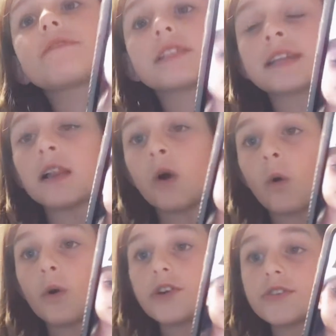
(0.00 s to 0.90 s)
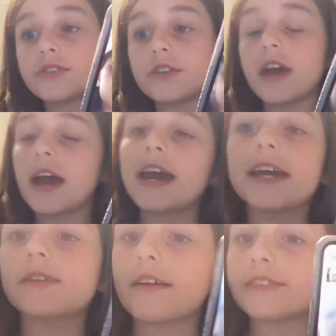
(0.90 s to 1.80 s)
have to sell a horse
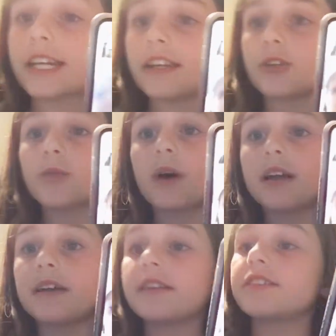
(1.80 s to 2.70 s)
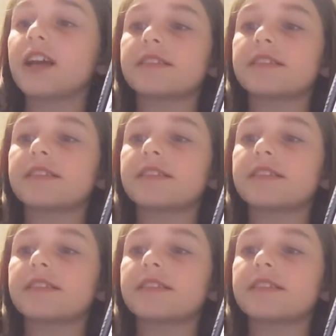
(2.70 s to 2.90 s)
and you have to get a new one,